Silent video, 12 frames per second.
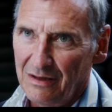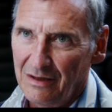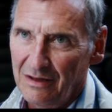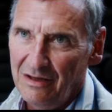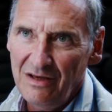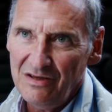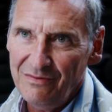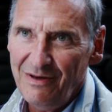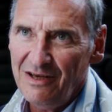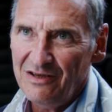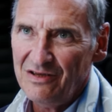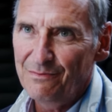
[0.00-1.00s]
He is
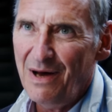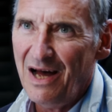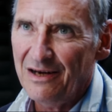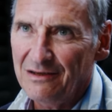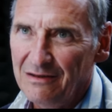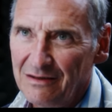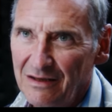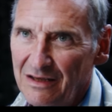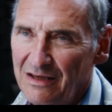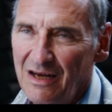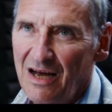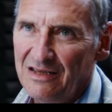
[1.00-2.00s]
very smart
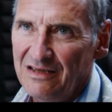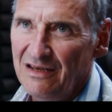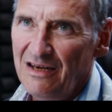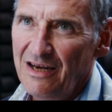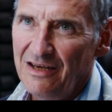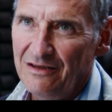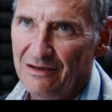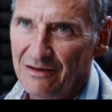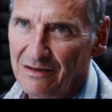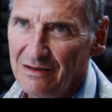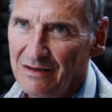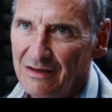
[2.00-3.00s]
and isolated
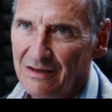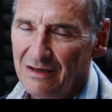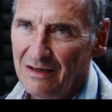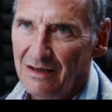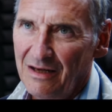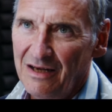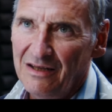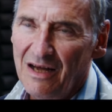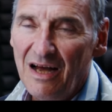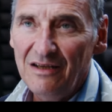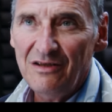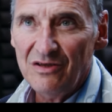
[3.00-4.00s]
and
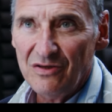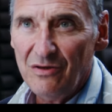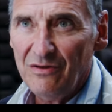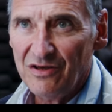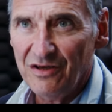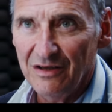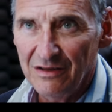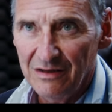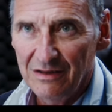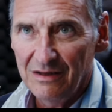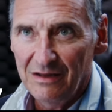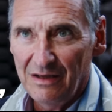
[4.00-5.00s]
antisocial,
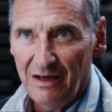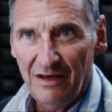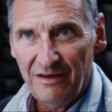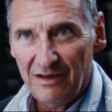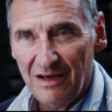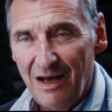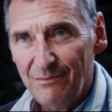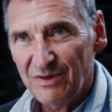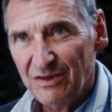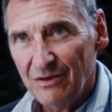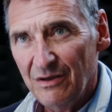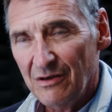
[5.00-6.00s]
and he
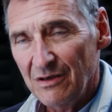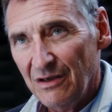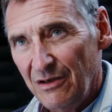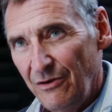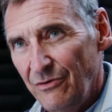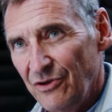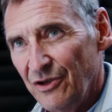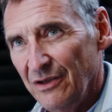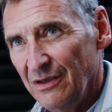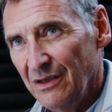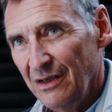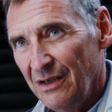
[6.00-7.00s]
comes to the conclusion
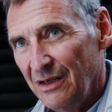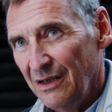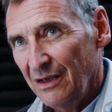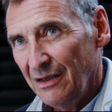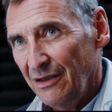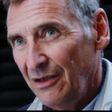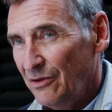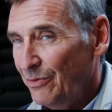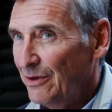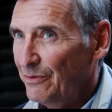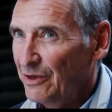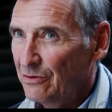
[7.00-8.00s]
that
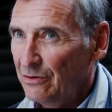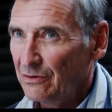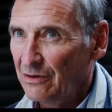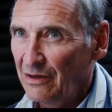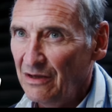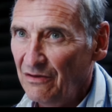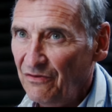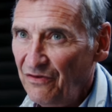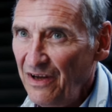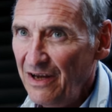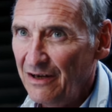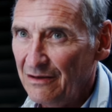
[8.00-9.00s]
will be good and
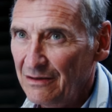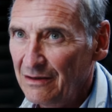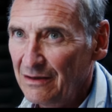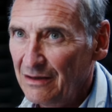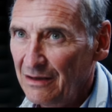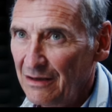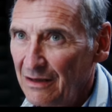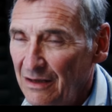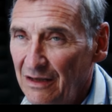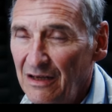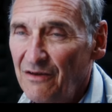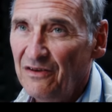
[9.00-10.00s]
fair
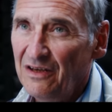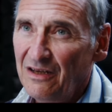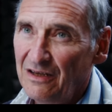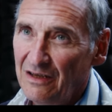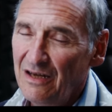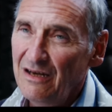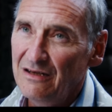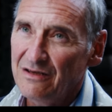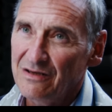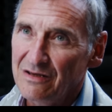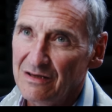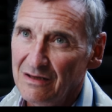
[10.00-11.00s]
if he
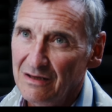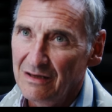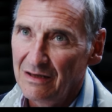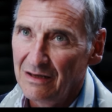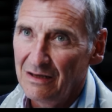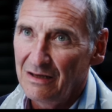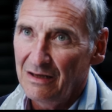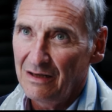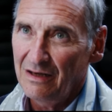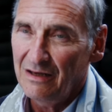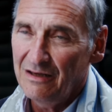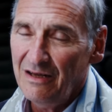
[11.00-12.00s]
kills
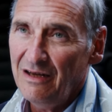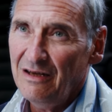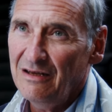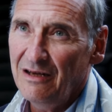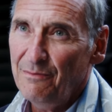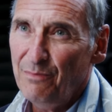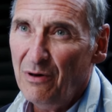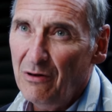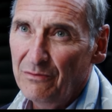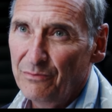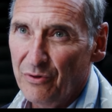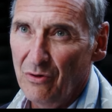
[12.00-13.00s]
a greedy
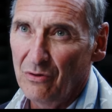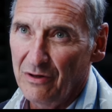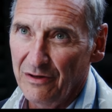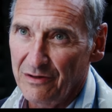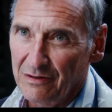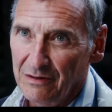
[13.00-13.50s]
pawnbroker,